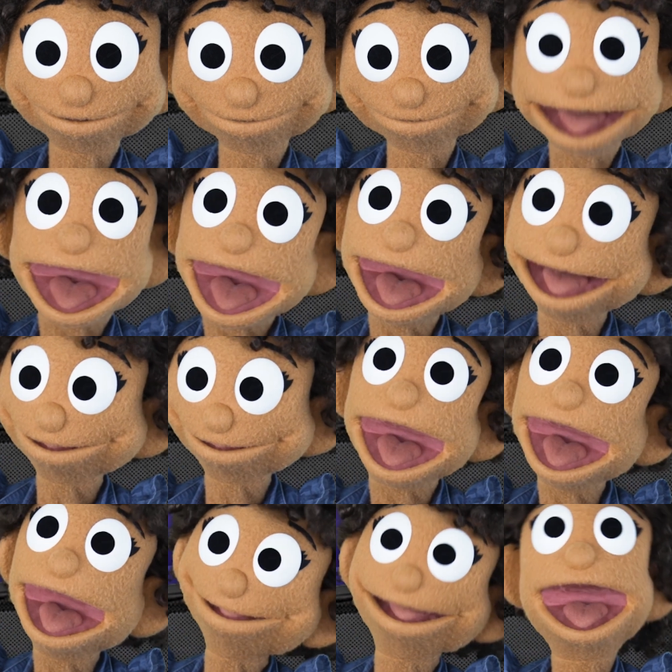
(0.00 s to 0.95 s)
But
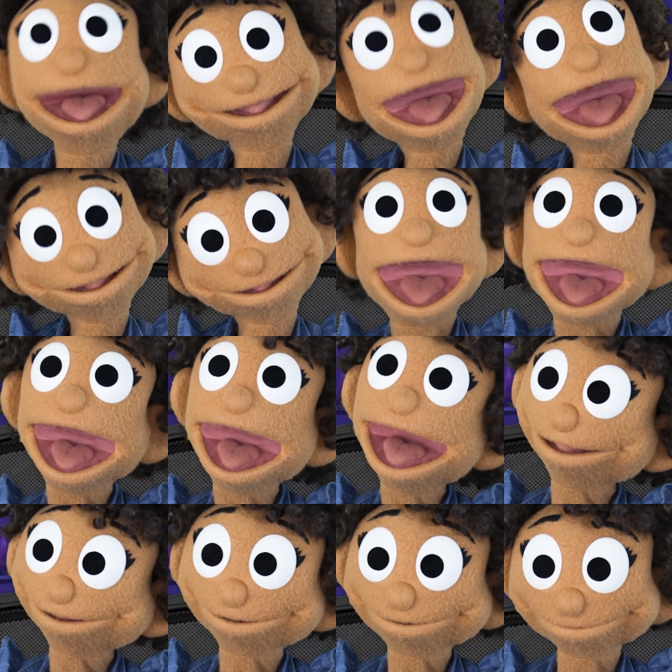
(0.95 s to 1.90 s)
I'll get to the
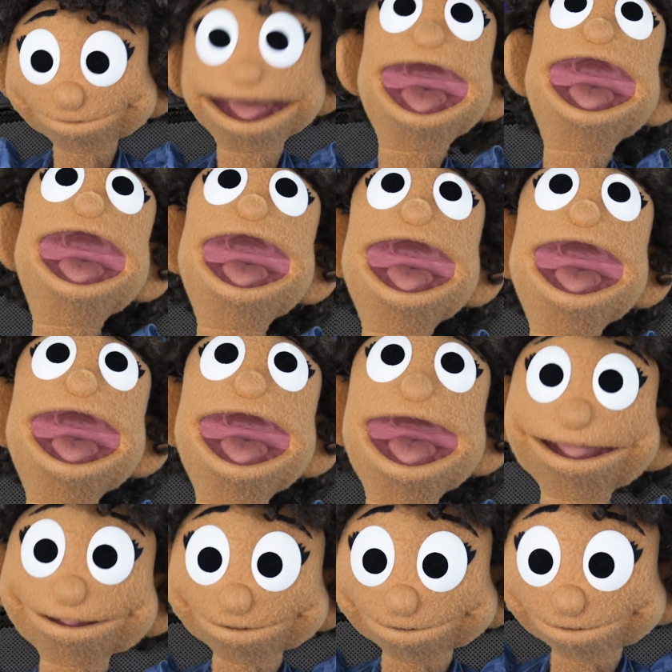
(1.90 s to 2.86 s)
point.
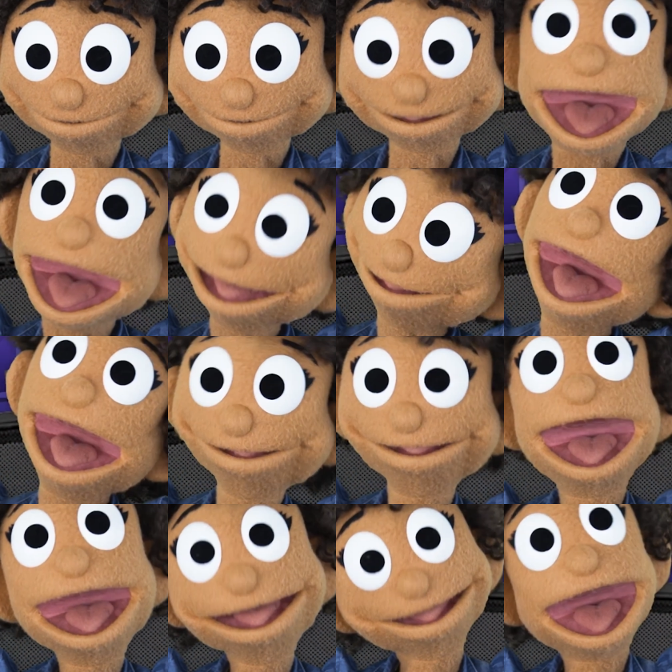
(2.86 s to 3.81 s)
It's
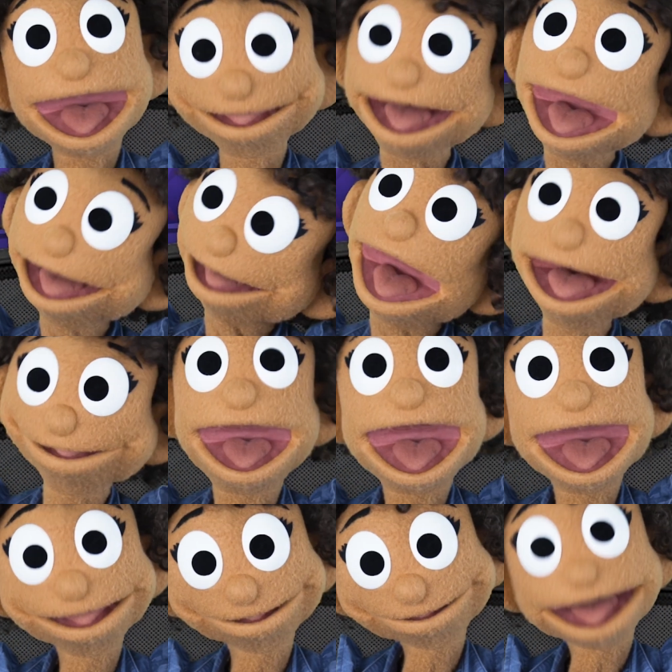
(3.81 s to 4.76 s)
super fun to pretend
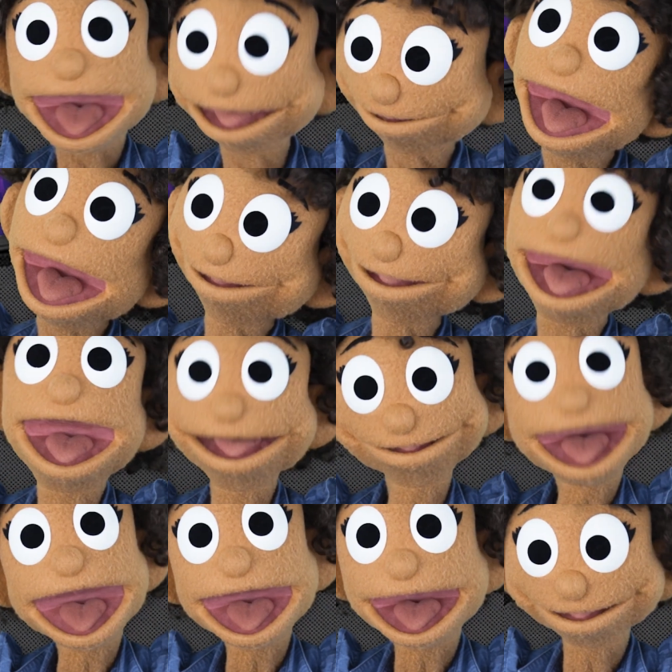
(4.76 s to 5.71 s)
about a super
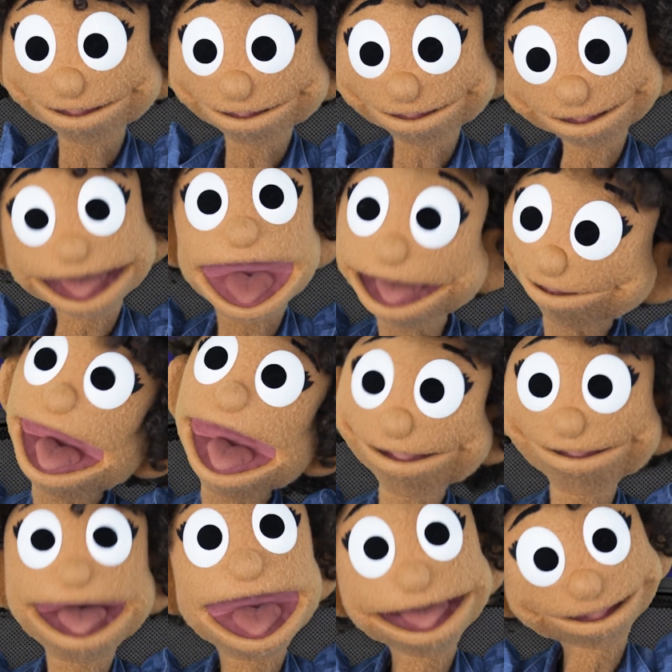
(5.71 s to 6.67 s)
owl who's
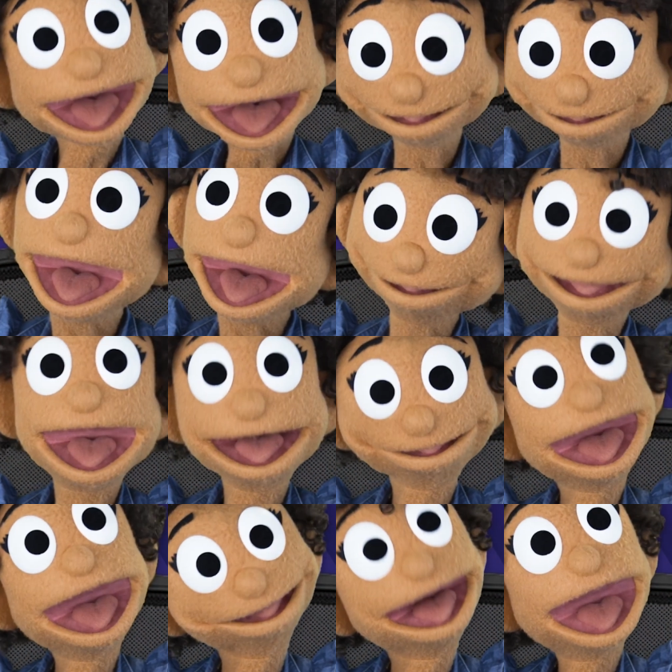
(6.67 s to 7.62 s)
secretly watching over
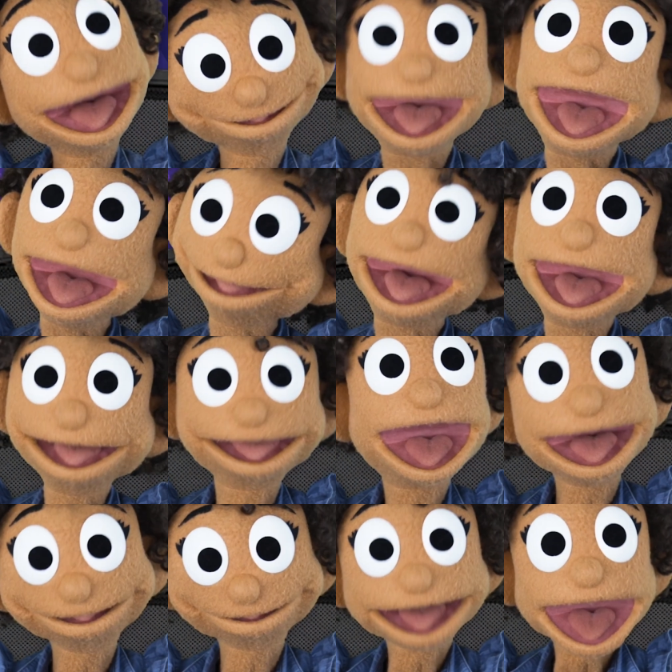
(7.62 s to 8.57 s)
my dad and me as we
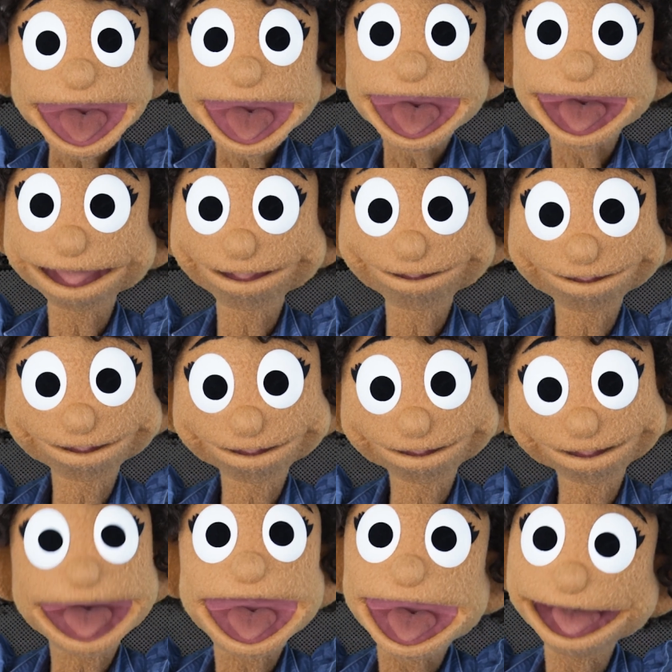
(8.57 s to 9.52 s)
drive along.
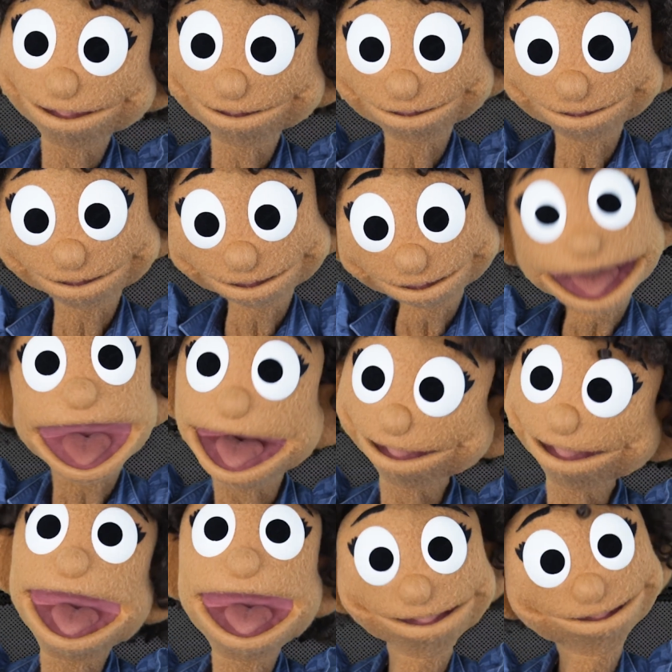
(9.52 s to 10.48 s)
But
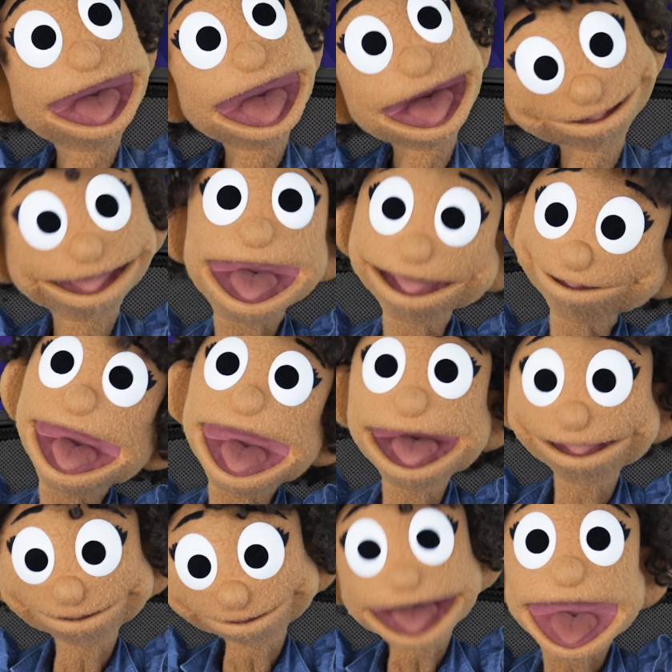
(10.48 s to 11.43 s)
God is watching over
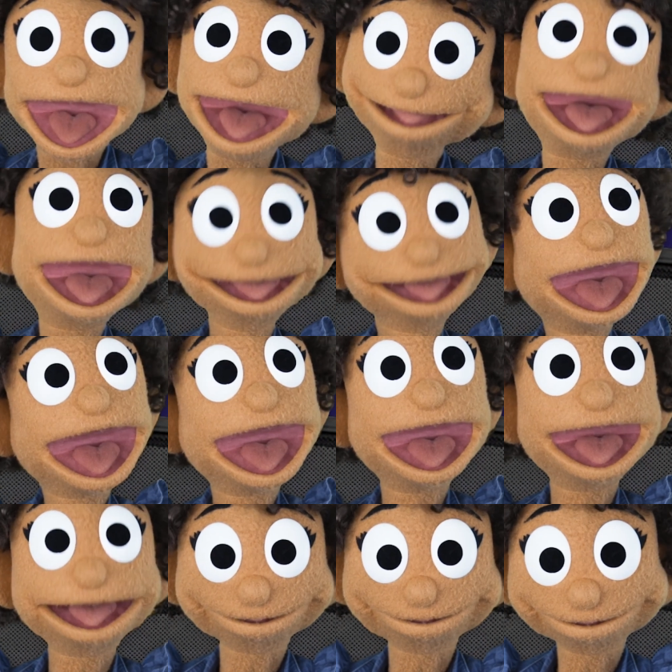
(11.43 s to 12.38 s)
us all the
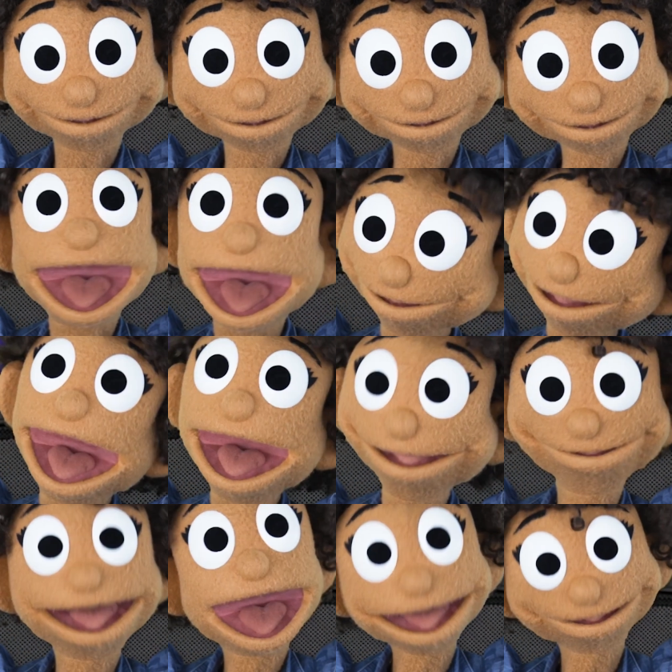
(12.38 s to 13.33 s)
time, and that's
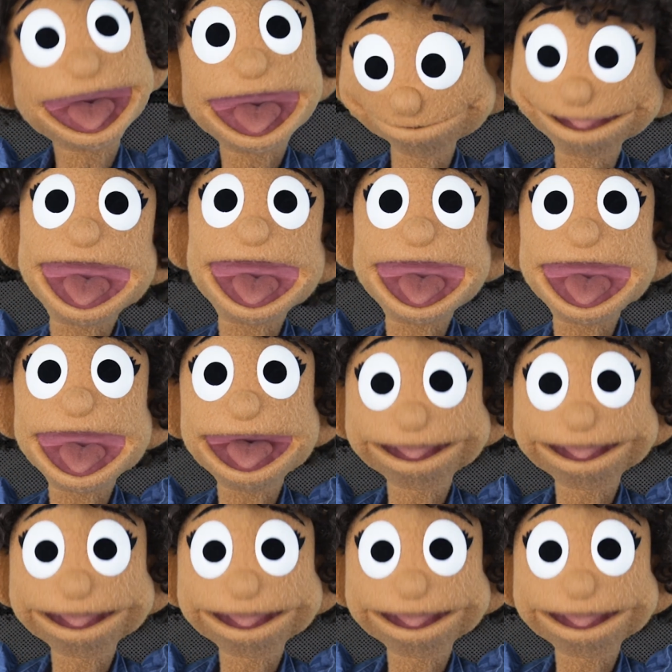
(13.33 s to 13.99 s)
not pretend.